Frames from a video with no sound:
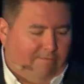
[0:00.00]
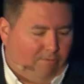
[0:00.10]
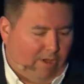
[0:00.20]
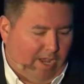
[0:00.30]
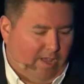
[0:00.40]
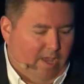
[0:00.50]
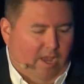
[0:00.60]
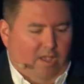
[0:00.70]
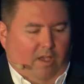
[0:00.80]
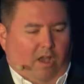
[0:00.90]
it for you.
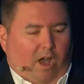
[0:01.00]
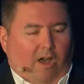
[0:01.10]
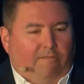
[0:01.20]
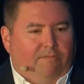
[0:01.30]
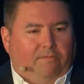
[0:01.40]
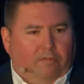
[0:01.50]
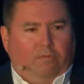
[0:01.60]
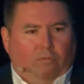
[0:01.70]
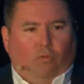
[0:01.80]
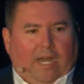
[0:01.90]
Of
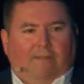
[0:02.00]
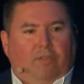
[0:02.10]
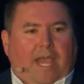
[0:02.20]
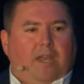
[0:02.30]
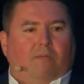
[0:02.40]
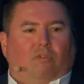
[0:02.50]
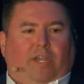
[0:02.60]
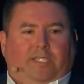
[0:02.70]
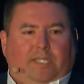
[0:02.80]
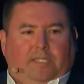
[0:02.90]
whatever that number
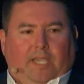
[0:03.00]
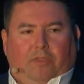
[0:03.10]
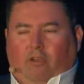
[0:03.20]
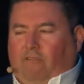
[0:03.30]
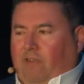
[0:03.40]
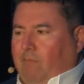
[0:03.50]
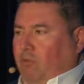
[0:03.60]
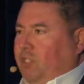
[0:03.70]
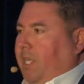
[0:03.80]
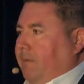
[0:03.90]
is, let's say
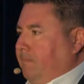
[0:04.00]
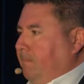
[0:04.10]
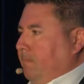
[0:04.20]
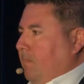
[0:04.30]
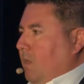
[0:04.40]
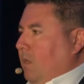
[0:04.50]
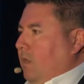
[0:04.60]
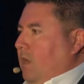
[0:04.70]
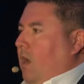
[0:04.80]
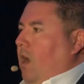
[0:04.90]
35%,
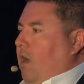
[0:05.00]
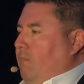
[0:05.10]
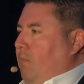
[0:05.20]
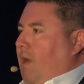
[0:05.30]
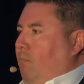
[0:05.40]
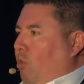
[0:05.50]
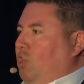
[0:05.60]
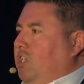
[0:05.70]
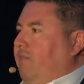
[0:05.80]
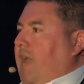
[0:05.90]
a
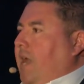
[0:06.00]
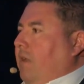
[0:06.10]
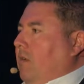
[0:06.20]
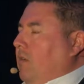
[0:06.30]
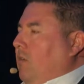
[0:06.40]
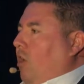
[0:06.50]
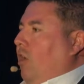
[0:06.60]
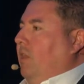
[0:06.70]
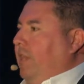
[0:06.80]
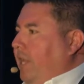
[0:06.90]
portion of that are
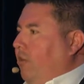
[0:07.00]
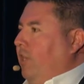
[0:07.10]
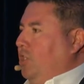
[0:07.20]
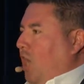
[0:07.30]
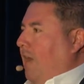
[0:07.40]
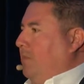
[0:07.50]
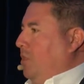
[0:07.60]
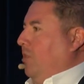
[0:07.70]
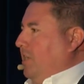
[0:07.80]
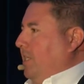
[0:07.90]
literally jobs that
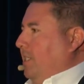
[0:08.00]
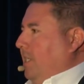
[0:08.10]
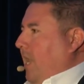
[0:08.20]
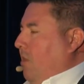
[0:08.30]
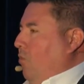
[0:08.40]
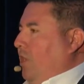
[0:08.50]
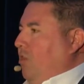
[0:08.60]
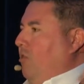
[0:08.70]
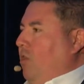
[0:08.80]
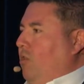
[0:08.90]
don't exist today. We
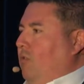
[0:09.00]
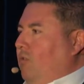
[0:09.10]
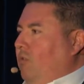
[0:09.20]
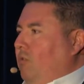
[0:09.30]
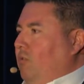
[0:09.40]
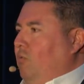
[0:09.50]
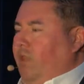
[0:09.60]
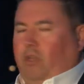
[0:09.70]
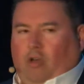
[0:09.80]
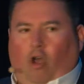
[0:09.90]
don't know
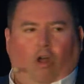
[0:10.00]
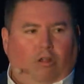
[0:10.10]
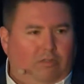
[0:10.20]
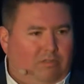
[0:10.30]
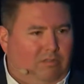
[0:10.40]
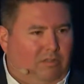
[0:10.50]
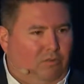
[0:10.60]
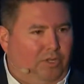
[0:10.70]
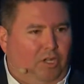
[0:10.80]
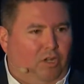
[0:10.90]
what they're called.
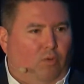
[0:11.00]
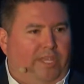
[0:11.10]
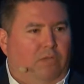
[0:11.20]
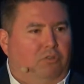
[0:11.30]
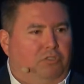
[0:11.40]
We don't know what they will